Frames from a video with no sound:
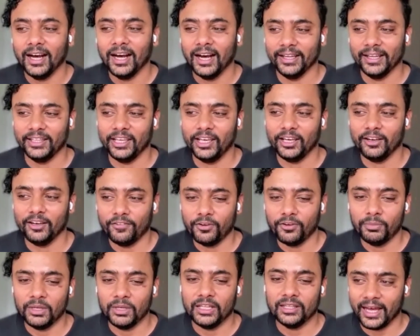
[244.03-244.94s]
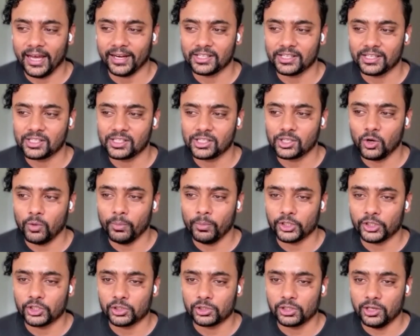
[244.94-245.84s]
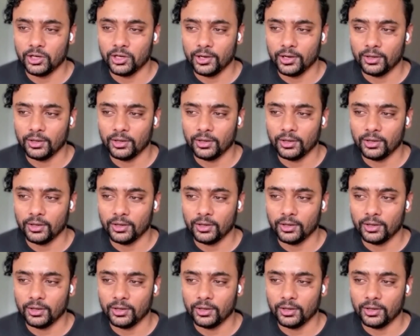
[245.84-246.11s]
I think for me, that is so much